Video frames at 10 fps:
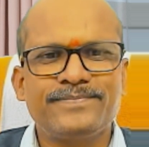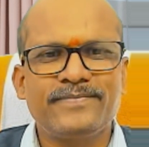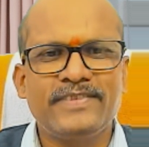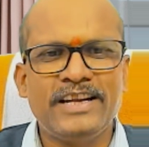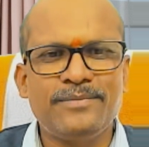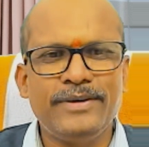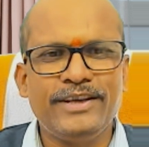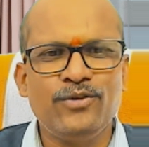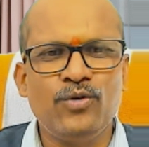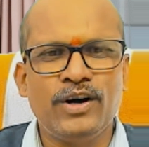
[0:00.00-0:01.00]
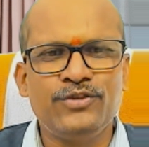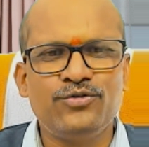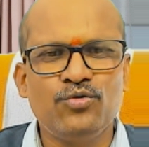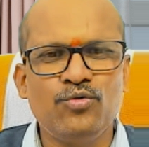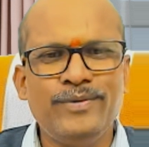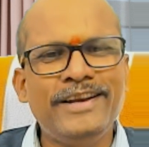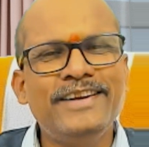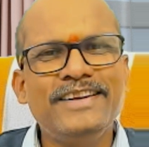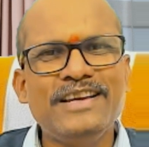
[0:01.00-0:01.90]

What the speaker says: Let me give a zoom in